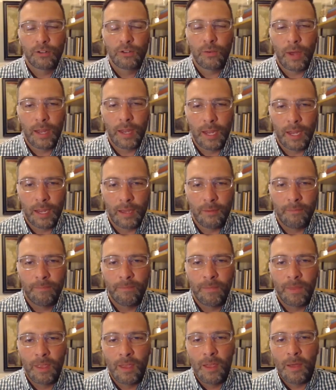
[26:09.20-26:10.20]
I am.
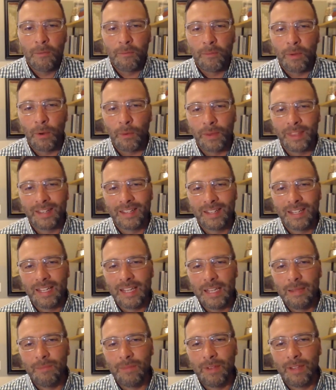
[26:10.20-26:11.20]
But when the
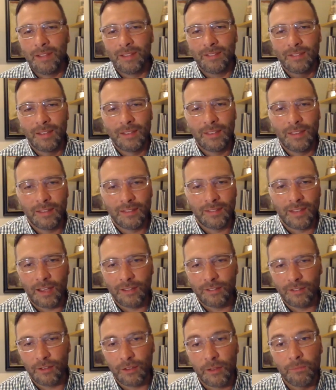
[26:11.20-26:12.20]
team can synthesize
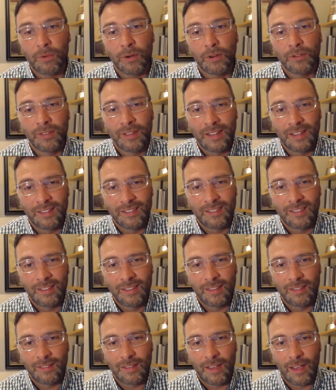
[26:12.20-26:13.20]
it or the person can
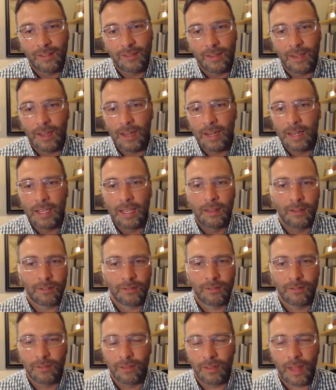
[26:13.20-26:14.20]
synthesize it, and again, there's
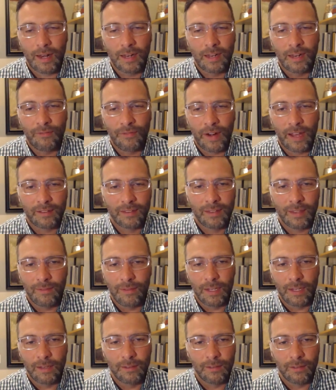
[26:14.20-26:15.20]
a lot of different
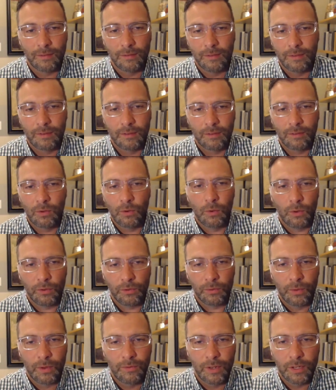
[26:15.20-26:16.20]
activities, uh, tools
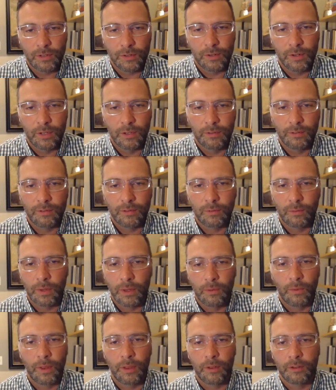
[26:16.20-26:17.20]
we've introduced, whether,
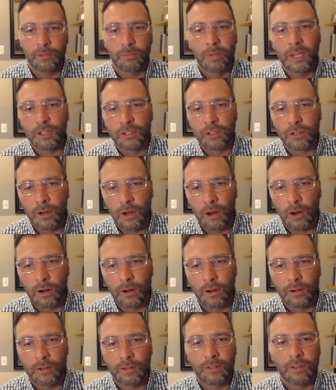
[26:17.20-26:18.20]
whether it's picture
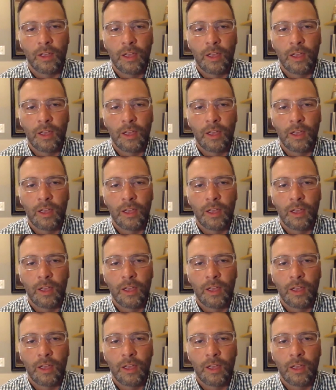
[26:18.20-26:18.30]
cards,